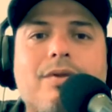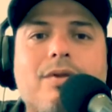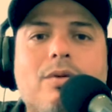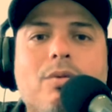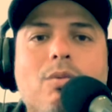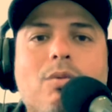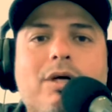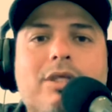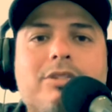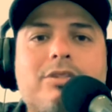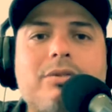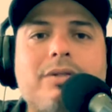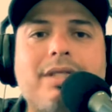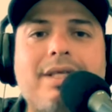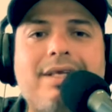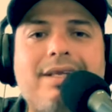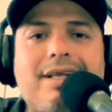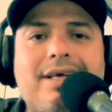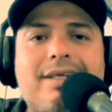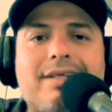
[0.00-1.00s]
want to
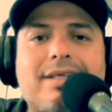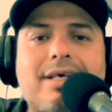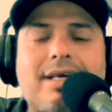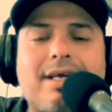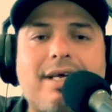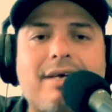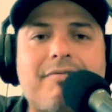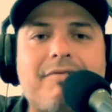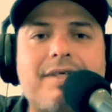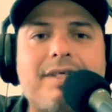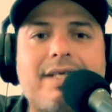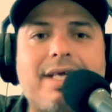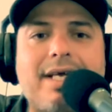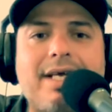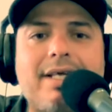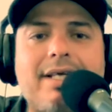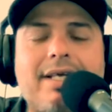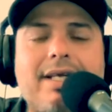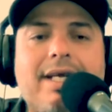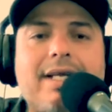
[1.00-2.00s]
eat like that every day.